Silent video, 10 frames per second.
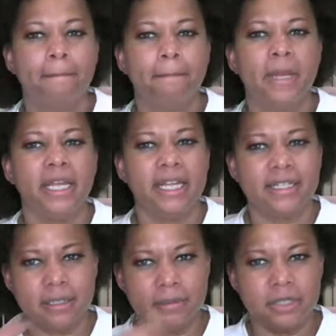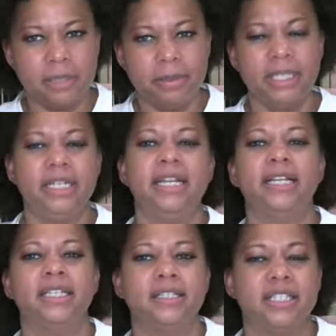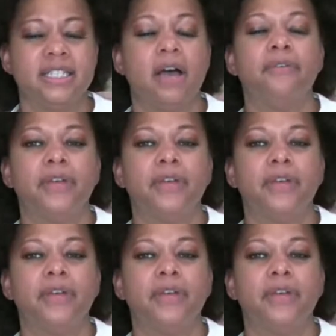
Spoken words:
and gets them deeply connected to self.